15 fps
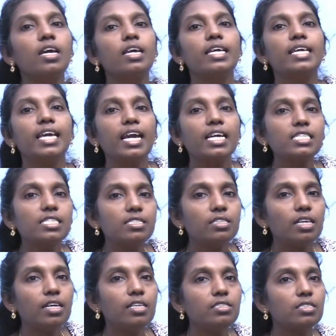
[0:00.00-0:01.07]

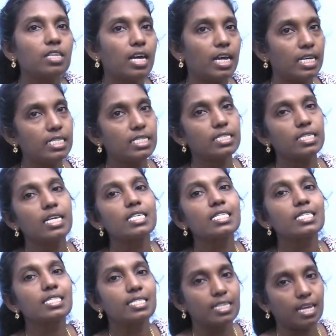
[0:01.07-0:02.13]
exchange its
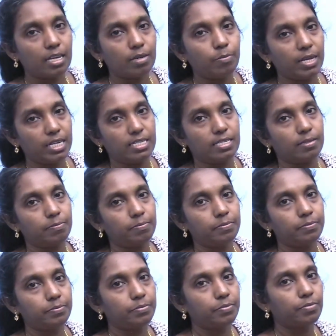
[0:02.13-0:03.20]
segment.
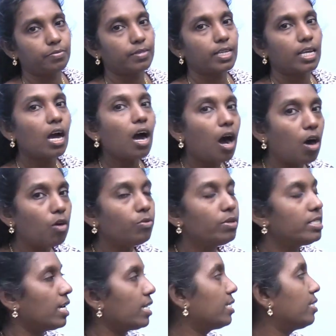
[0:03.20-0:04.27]
How
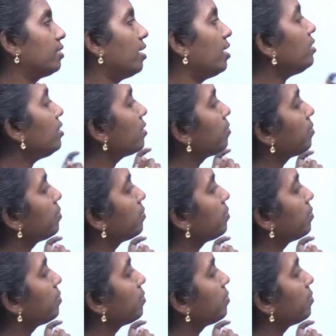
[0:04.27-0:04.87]
it exchange?